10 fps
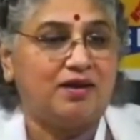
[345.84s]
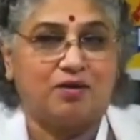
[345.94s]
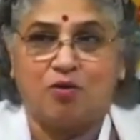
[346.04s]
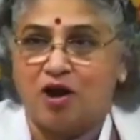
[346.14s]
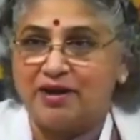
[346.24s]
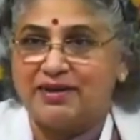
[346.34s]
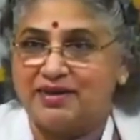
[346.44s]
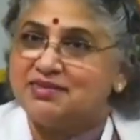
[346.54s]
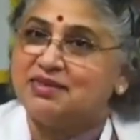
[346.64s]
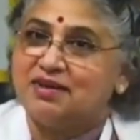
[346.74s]

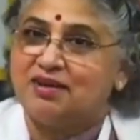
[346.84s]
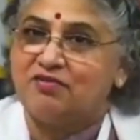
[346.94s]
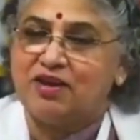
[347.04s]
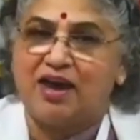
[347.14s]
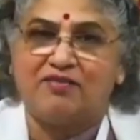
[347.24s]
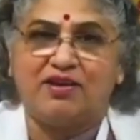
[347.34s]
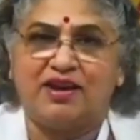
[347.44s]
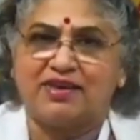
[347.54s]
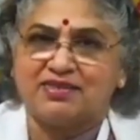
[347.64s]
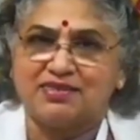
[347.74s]
qualities here. We have an
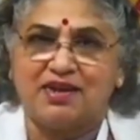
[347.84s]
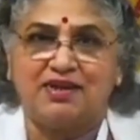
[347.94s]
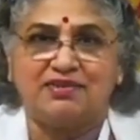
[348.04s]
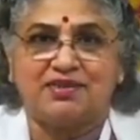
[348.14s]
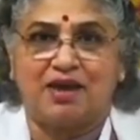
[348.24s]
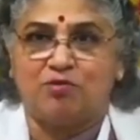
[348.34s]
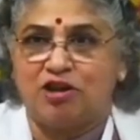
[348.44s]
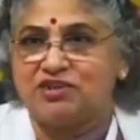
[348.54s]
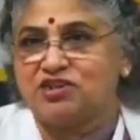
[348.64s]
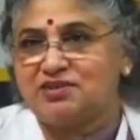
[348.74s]
excellent
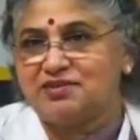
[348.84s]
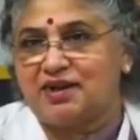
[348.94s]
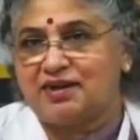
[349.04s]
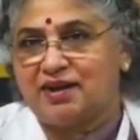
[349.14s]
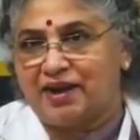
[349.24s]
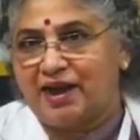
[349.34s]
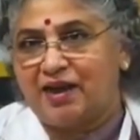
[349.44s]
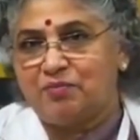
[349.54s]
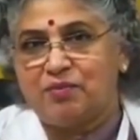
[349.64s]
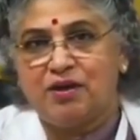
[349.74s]
simulation center
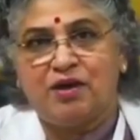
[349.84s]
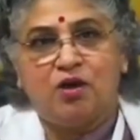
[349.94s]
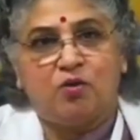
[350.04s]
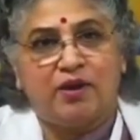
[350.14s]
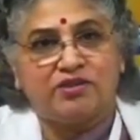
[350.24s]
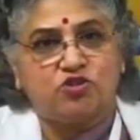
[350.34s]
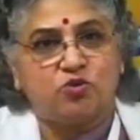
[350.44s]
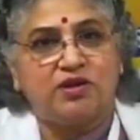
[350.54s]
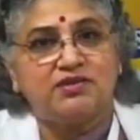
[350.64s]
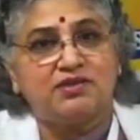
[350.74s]
lab where
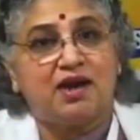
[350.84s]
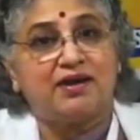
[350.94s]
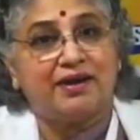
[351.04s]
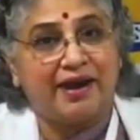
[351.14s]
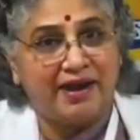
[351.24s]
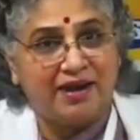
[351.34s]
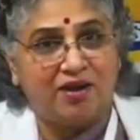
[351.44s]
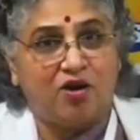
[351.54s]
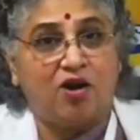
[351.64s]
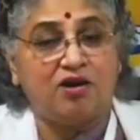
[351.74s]
students are trained
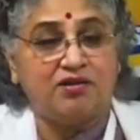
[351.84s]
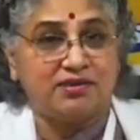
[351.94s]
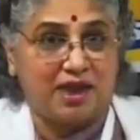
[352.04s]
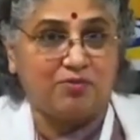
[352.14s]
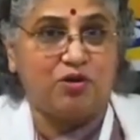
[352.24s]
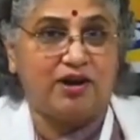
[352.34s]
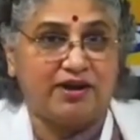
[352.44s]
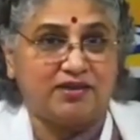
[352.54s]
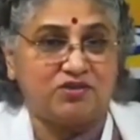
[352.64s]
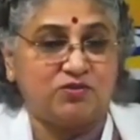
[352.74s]
on
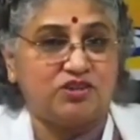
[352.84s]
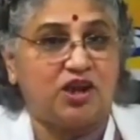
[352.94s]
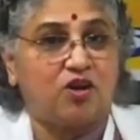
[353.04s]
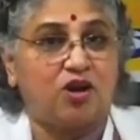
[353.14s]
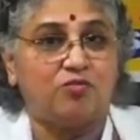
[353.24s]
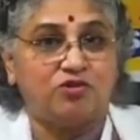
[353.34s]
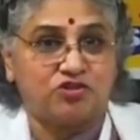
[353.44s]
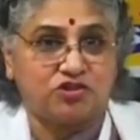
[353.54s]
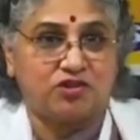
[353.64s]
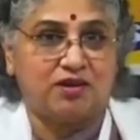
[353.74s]
simulators which are
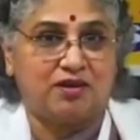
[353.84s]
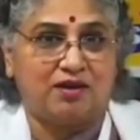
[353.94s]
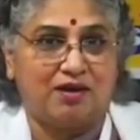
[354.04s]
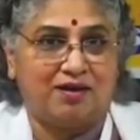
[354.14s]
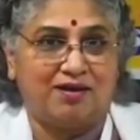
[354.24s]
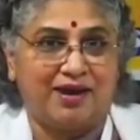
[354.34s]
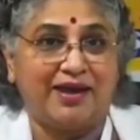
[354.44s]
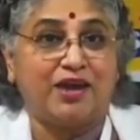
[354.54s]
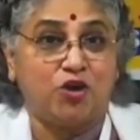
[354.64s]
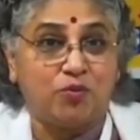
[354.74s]
almost
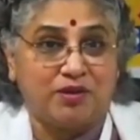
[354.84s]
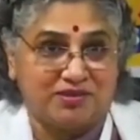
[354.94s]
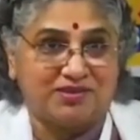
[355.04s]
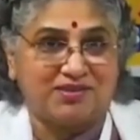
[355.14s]
like humans.